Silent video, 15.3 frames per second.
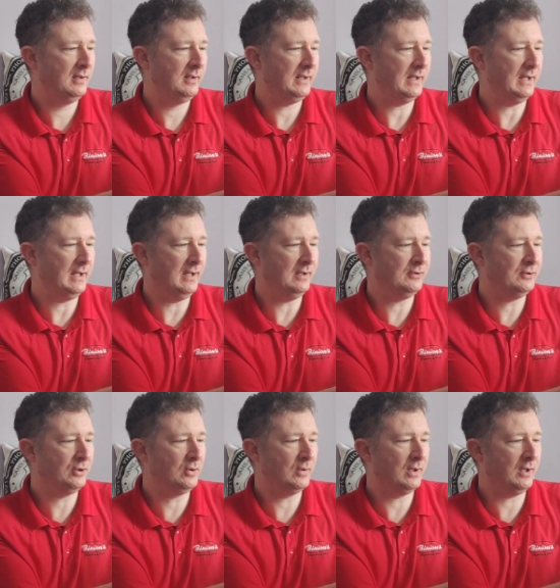Yeah,
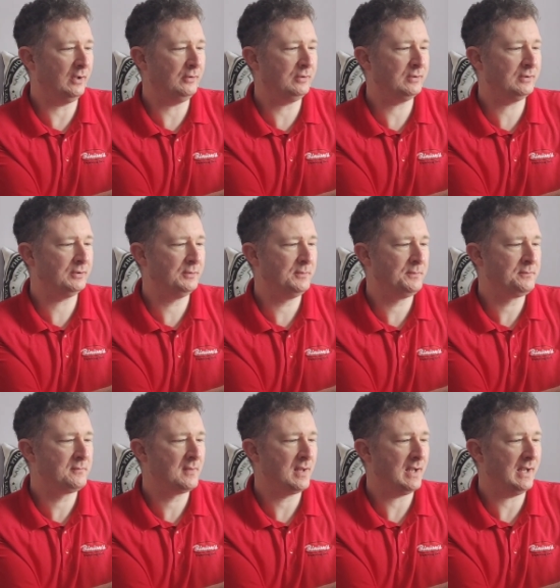sucralose,
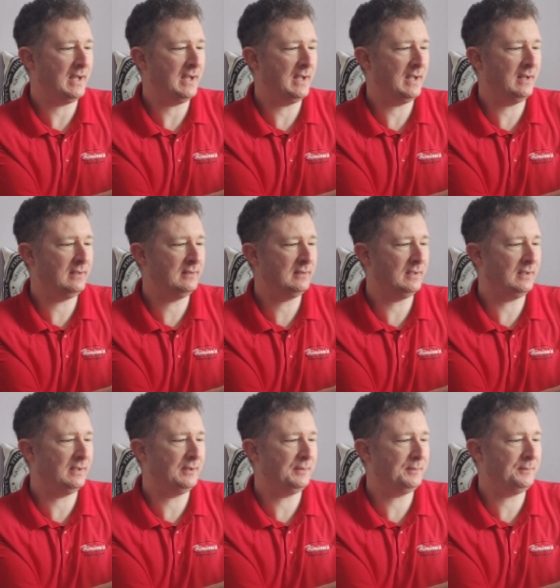and
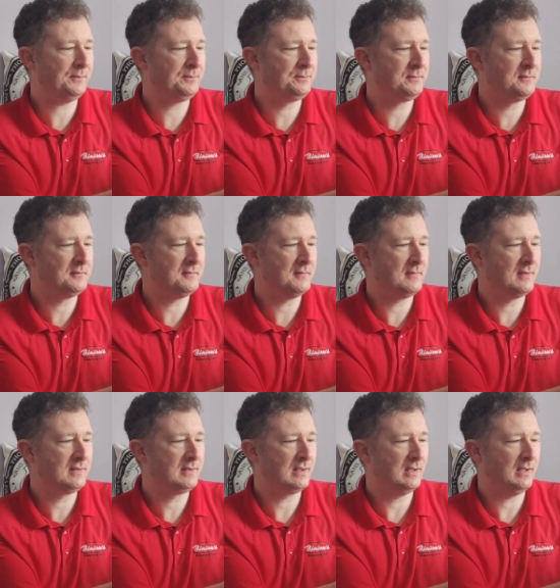um,
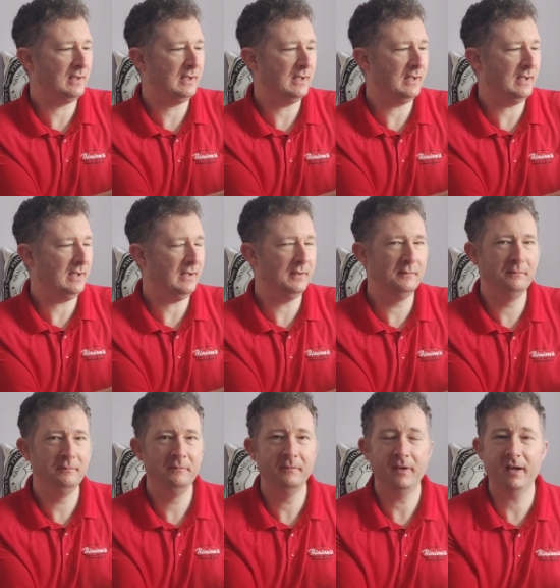yeah,
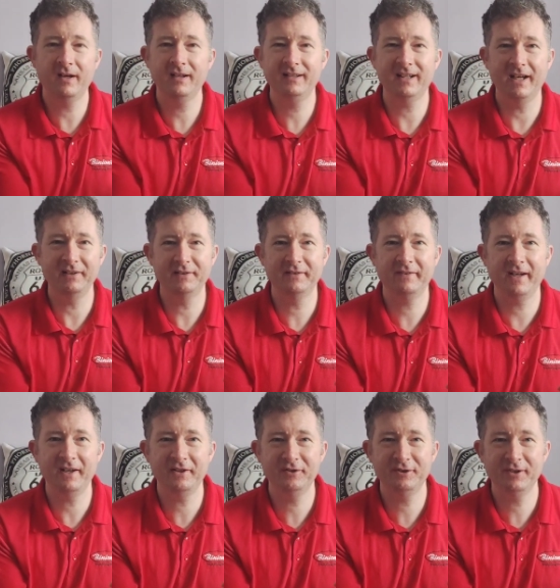I can taste the
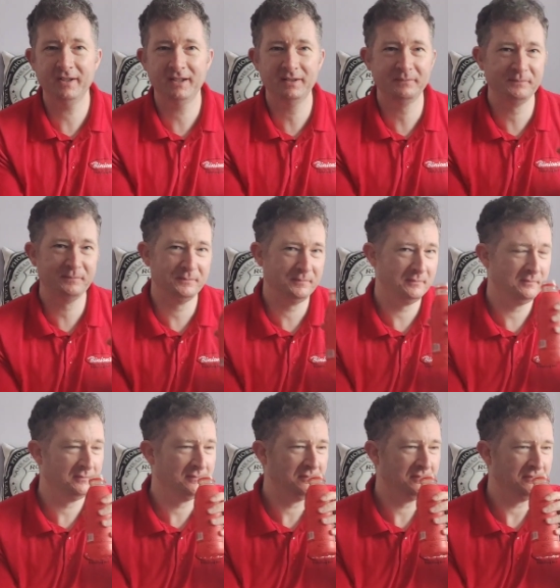fake sugar,
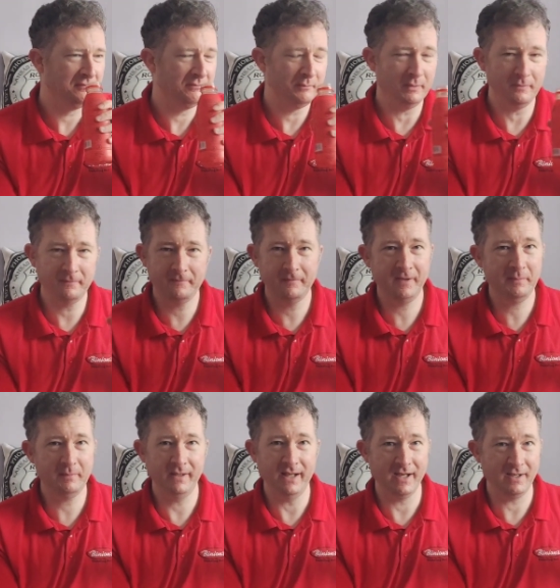but
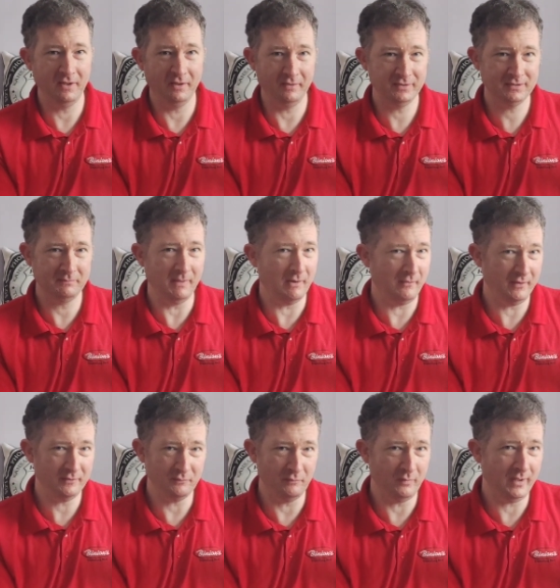flipping heck, can I smell
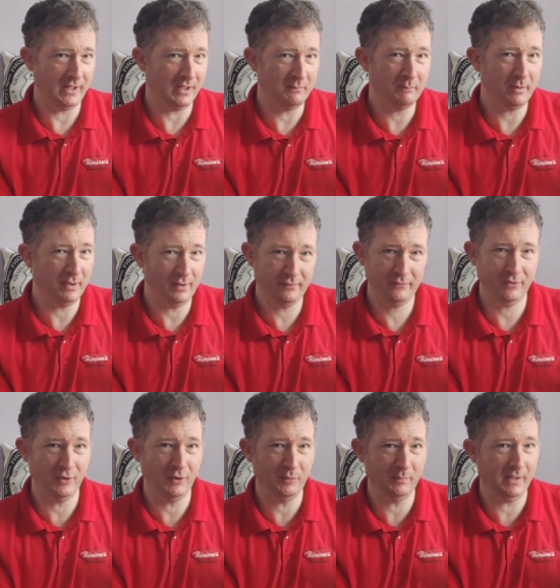this weird
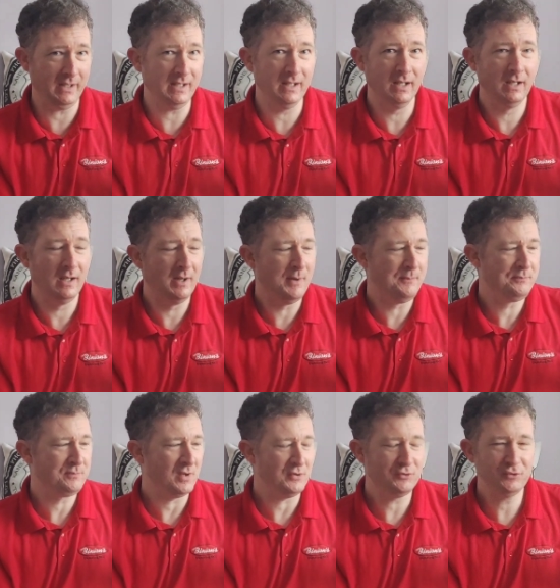perfumey,
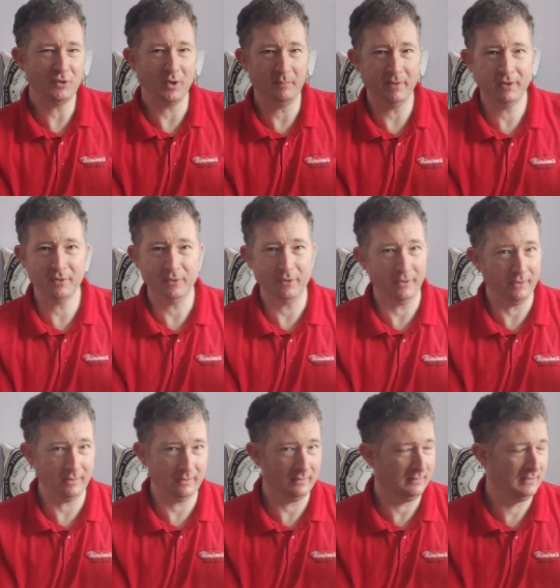
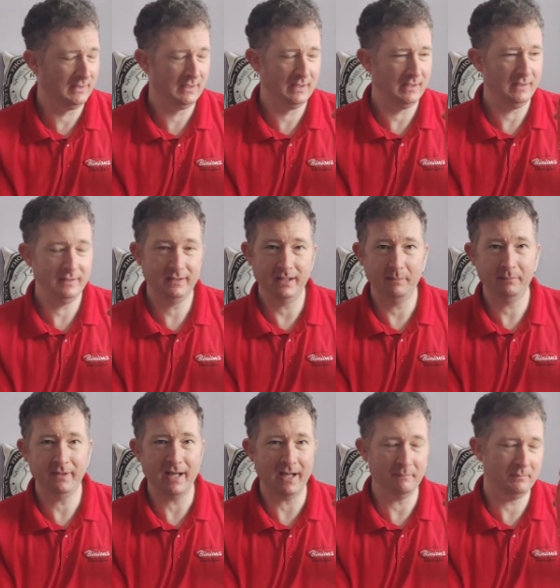tropical,
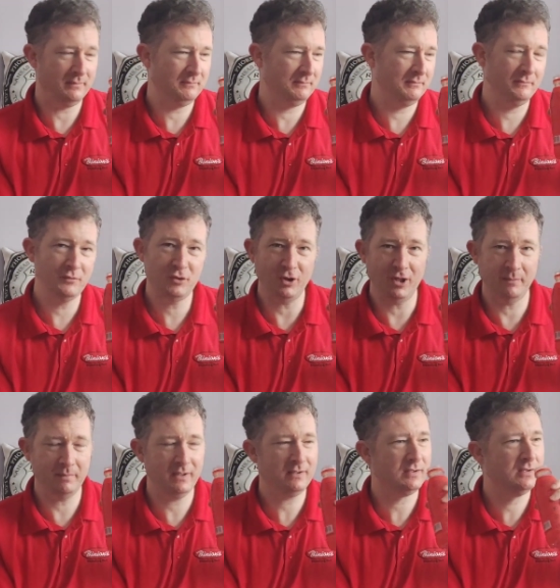dib dab
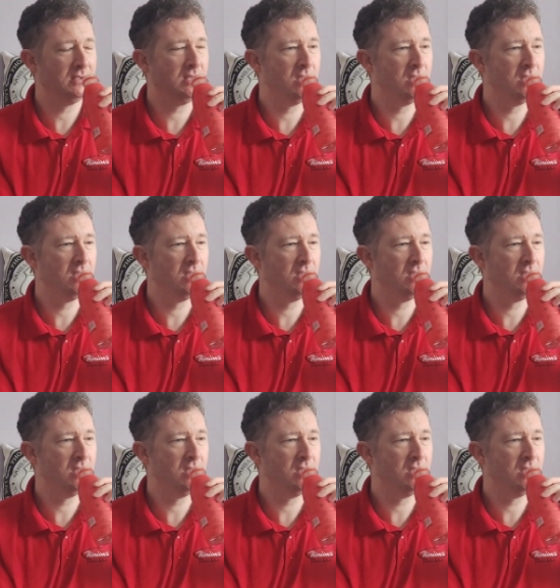sherbet.